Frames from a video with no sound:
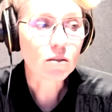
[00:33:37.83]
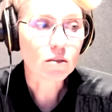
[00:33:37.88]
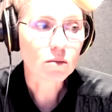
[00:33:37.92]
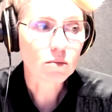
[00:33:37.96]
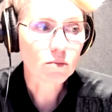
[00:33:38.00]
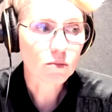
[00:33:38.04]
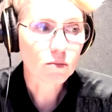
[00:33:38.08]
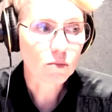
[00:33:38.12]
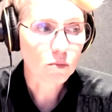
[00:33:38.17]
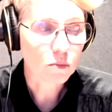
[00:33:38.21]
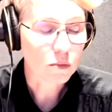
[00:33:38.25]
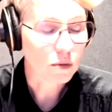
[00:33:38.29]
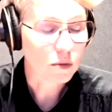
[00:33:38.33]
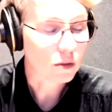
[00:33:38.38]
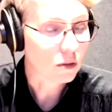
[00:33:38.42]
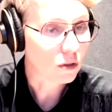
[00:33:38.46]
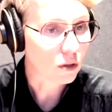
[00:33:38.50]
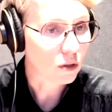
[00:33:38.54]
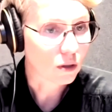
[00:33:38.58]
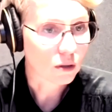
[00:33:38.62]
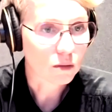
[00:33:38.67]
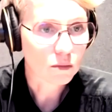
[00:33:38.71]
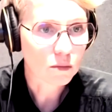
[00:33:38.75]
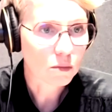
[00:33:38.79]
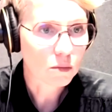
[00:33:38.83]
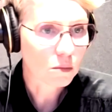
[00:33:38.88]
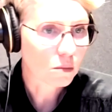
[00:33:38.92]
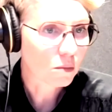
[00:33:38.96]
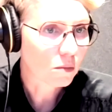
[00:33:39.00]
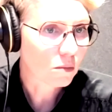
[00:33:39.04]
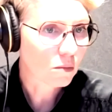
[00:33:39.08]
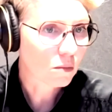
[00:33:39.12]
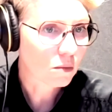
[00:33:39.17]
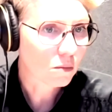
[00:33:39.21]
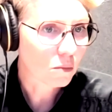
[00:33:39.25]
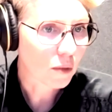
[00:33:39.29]
said, look,
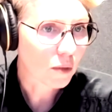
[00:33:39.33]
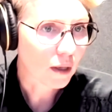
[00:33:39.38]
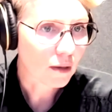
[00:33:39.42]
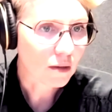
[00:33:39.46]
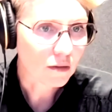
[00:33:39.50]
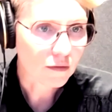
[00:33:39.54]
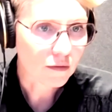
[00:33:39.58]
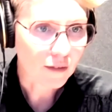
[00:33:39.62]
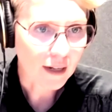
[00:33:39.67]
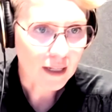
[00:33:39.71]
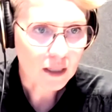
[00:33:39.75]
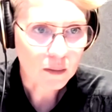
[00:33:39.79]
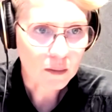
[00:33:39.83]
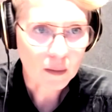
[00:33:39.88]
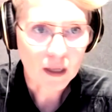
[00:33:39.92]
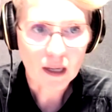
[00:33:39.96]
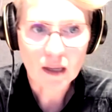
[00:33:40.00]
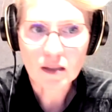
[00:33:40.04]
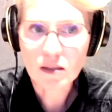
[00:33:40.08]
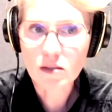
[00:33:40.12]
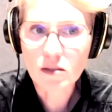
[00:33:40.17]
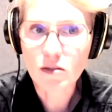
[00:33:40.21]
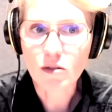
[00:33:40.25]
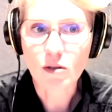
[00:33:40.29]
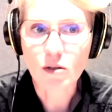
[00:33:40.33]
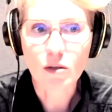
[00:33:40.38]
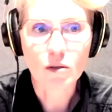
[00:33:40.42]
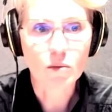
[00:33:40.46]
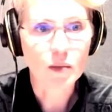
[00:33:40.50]
where are the face masks?